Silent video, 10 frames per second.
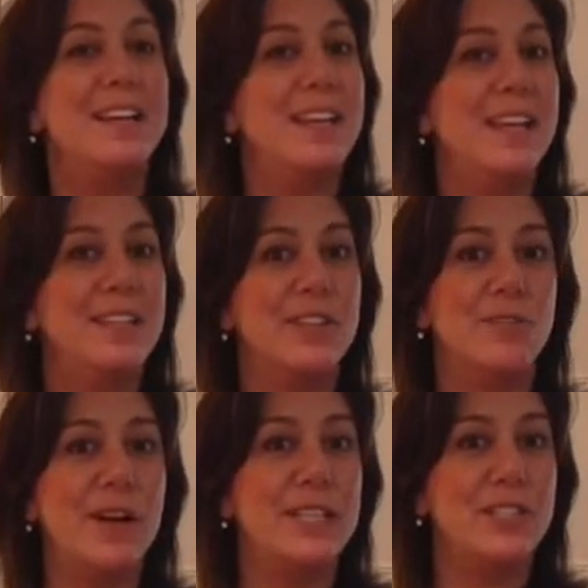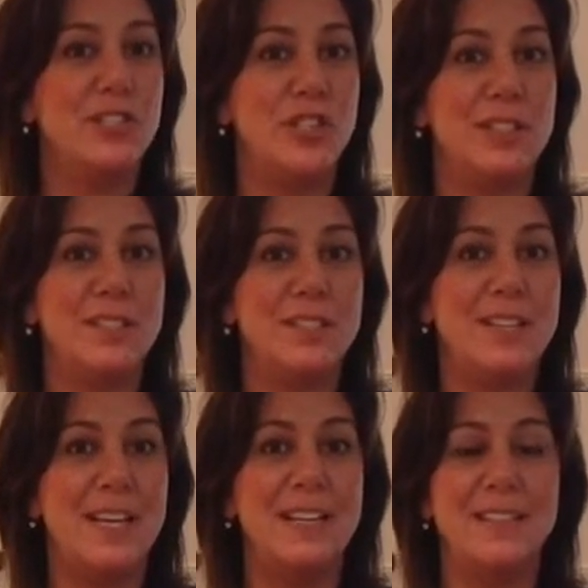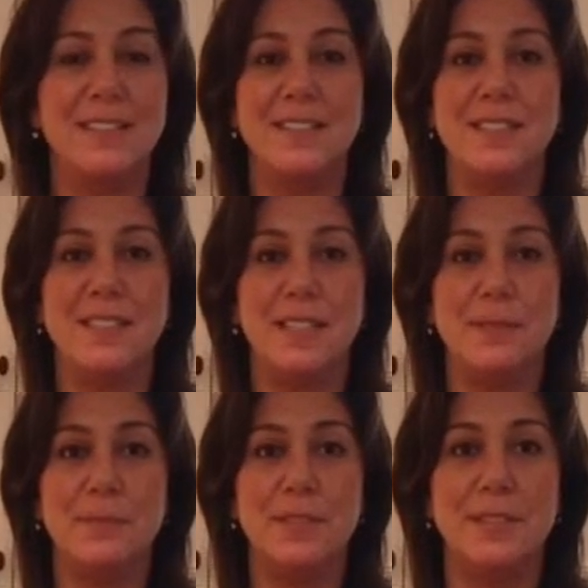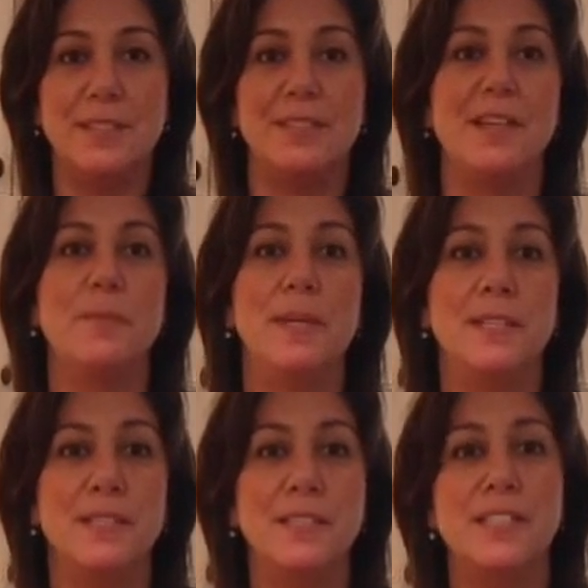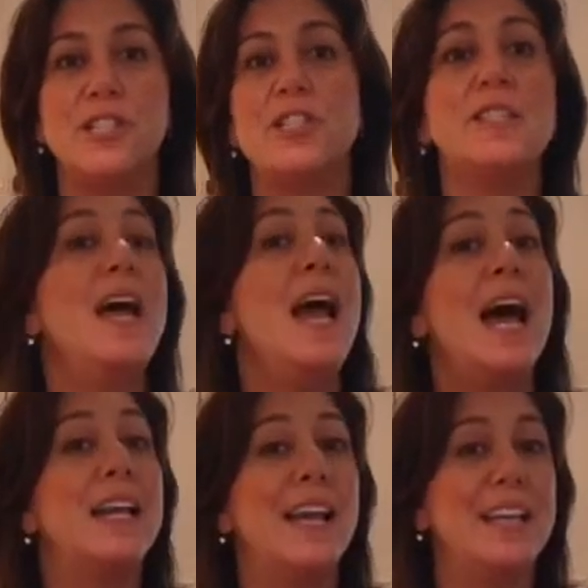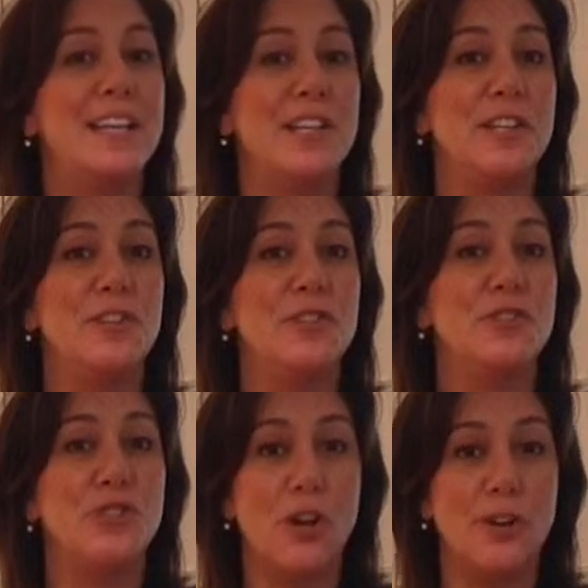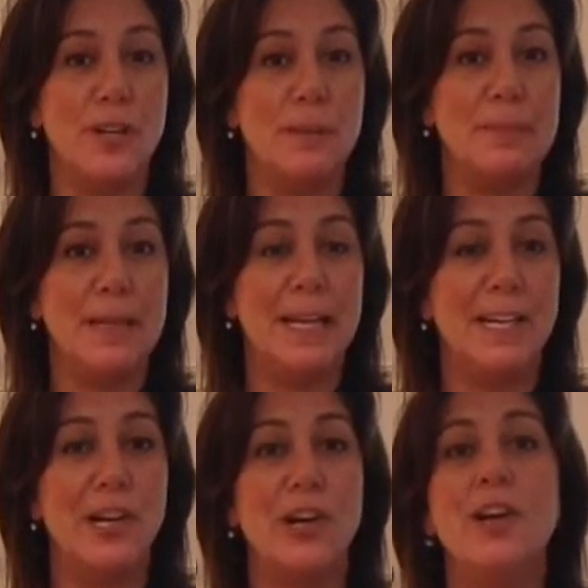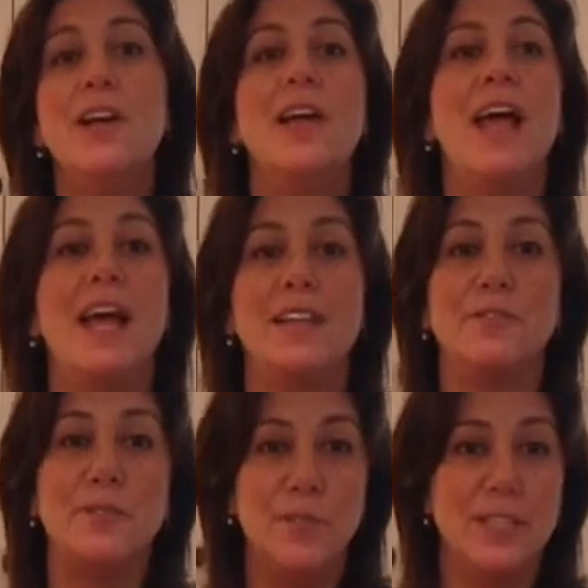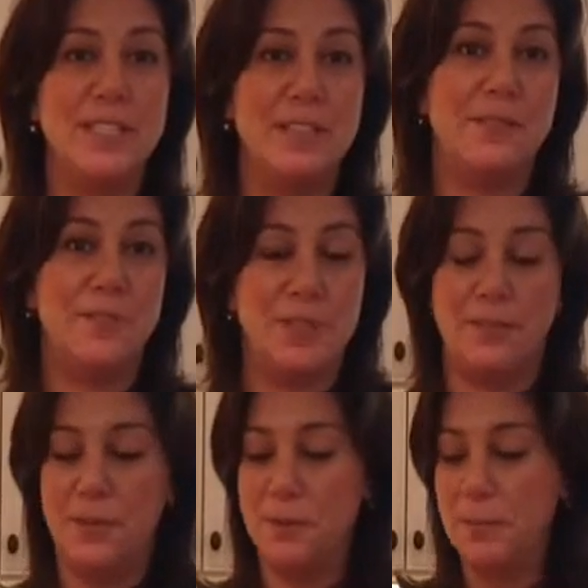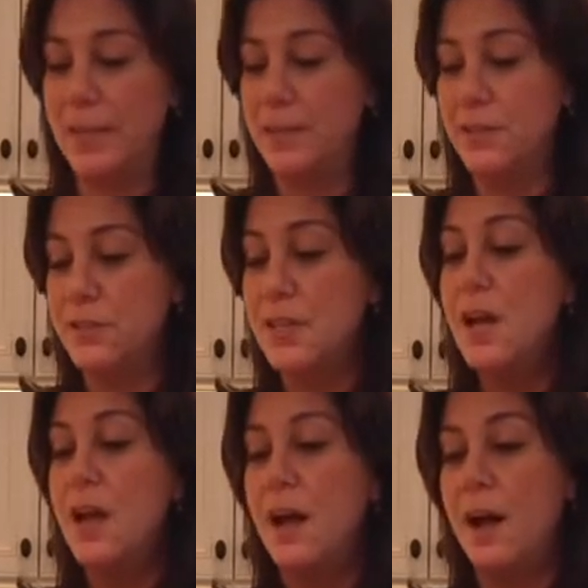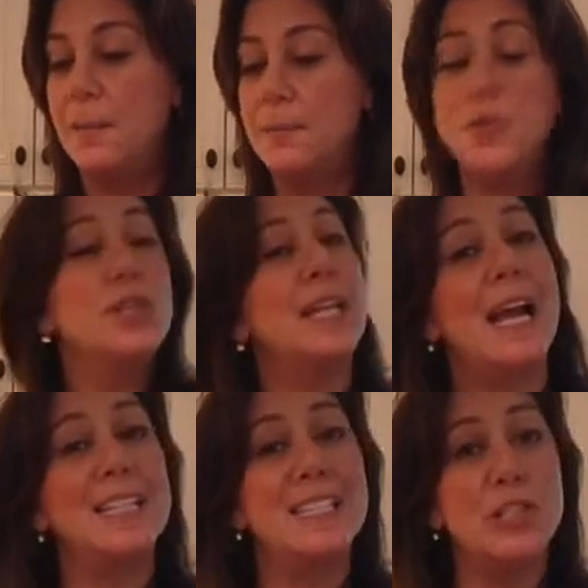and then the rice just stays and steams and is yummy and delicious, and I can jar it up later and freeze it for different meals. You could add